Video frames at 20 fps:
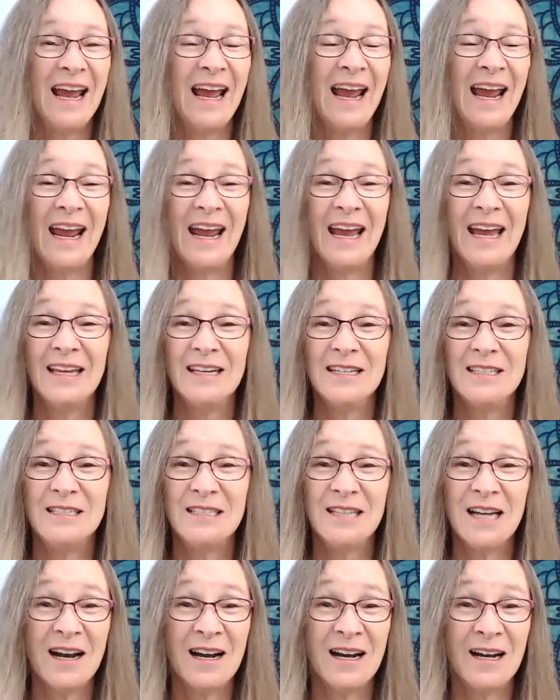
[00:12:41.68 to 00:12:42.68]
And
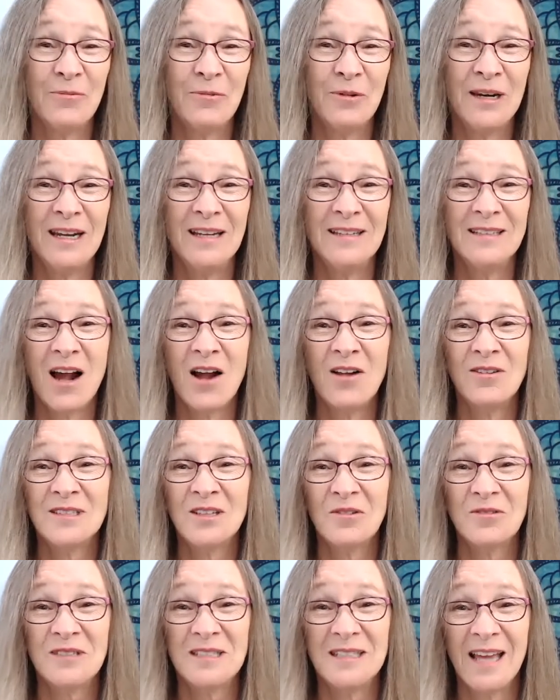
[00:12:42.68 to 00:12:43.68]
uh, when it
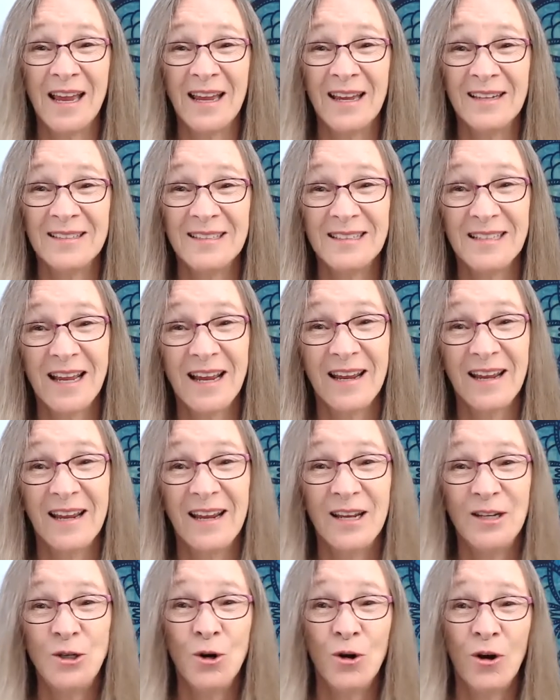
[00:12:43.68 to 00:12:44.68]
also says
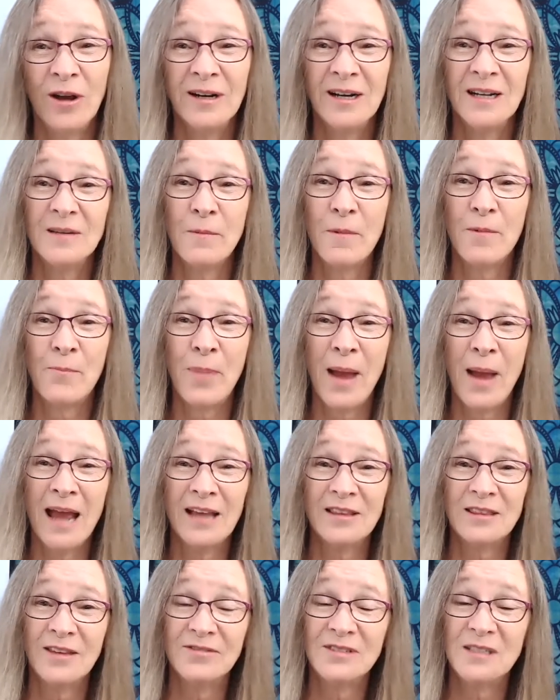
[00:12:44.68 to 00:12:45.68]
you're on a
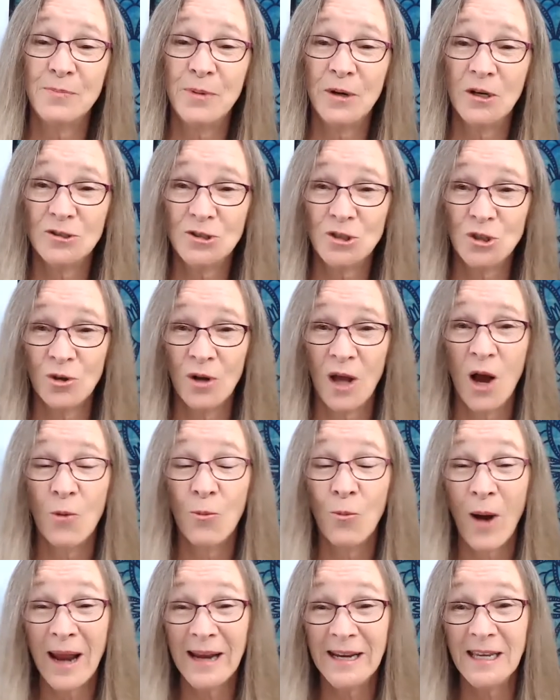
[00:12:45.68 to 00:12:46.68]
path of spiritual
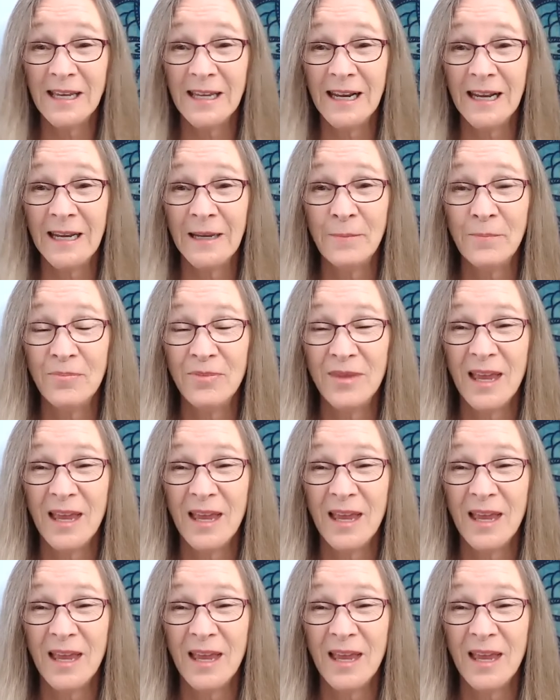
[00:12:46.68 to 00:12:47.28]
awakening,